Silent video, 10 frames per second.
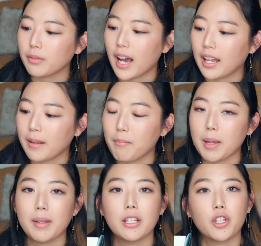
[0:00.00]
read
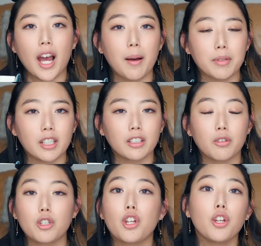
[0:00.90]
maybe a chapter,
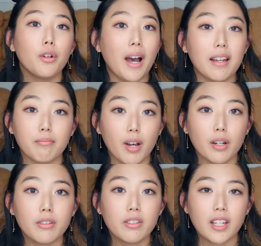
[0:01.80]
two at
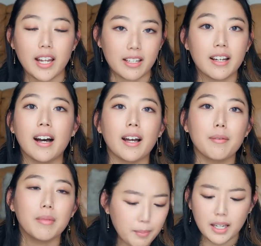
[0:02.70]
most, at a time.
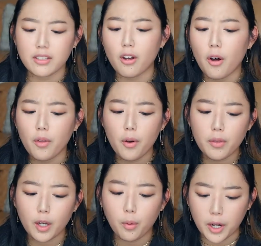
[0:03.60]
Because although
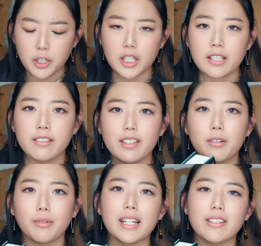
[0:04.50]
the questions
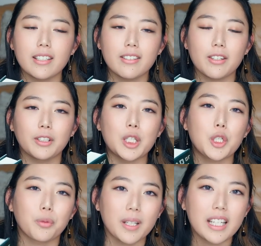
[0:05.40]
it raises are
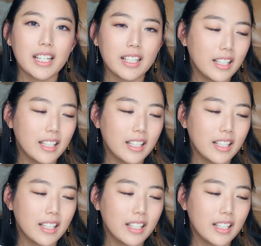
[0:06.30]
intriguing,